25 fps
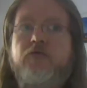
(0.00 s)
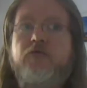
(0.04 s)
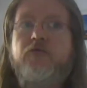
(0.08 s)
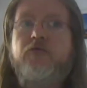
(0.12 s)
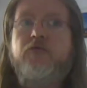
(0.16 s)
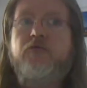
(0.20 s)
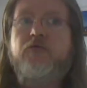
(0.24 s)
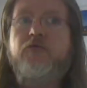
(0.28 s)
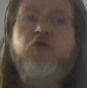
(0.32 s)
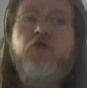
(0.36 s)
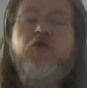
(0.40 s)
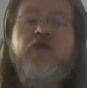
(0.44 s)

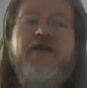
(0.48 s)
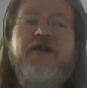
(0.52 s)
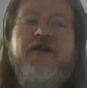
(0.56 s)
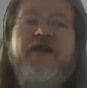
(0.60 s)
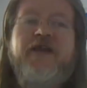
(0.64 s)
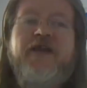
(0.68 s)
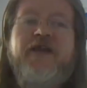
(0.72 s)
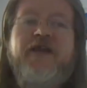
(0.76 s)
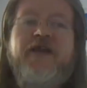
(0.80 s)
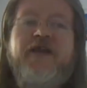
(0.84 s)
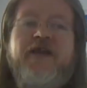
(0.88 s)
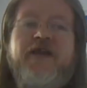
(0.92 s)
know
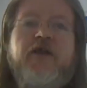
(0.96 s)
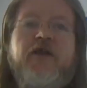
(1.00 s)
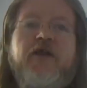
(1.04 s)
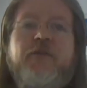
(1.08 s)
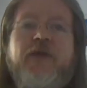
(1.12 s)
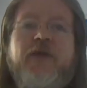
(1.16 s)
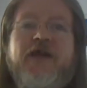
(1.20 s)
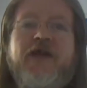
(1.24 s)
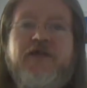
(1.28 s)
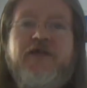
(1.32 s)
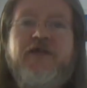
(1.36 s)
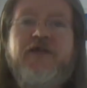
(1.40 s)
the area
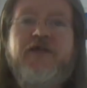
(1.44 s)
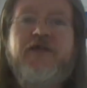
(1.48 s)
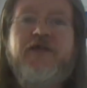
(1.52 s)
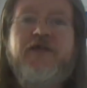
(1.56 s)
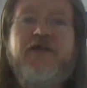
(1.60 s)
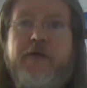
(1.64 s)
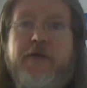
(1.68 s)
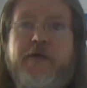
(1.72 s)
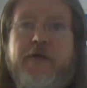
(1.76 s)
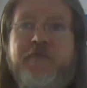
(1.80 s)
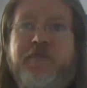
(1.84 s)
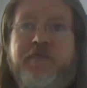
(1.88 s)
better.
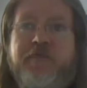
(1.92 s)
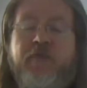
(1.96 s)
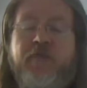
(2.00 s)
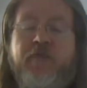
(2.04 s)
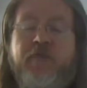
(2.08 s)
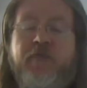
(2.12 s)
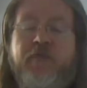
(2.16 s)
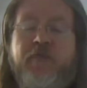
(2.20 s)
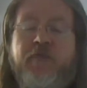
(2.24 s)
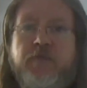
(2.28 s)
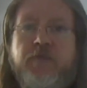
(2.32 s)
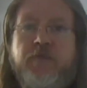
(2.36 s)

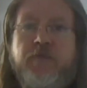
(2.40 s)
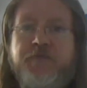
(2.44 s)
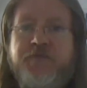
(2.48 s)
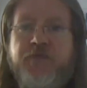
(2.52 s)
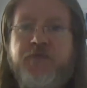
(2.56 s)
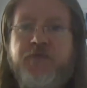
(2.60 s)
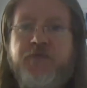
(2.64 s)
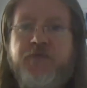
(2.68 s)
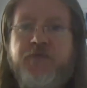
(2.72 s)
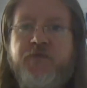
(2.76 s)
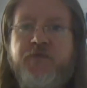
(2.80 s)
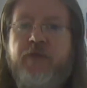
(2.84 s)

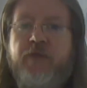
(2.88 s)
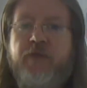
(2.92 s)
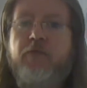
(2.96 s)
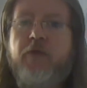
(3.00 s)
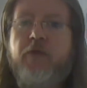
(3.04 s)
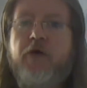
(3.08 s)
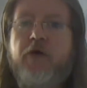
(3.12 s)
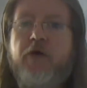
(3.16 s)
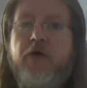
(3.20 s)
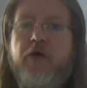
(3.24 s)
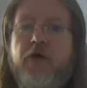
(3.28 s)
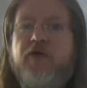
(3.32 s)
And
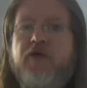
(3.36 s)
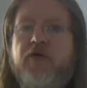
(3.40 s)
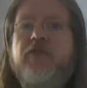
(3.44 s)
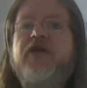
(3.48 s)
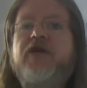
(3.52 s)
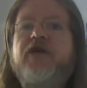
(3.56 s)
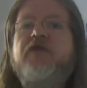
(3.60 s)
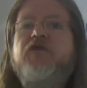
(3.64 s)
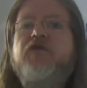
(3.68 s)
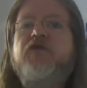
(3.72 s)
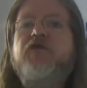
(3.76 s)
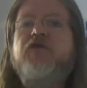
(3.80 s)
most
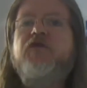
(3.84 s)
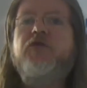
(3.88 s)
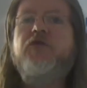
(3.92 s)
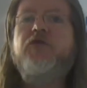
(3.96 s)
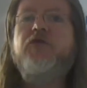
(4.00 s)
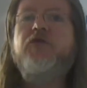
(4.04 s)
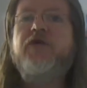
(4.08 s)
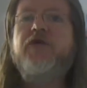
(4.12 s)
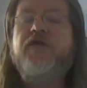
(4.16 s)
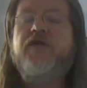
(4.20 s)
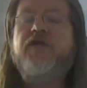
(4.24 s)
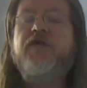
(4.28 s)
probably if you
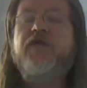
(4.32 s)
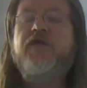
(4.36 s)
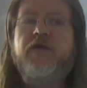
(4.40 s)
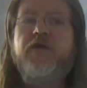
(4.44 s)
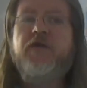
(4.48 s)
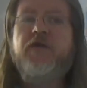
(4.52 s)
do it,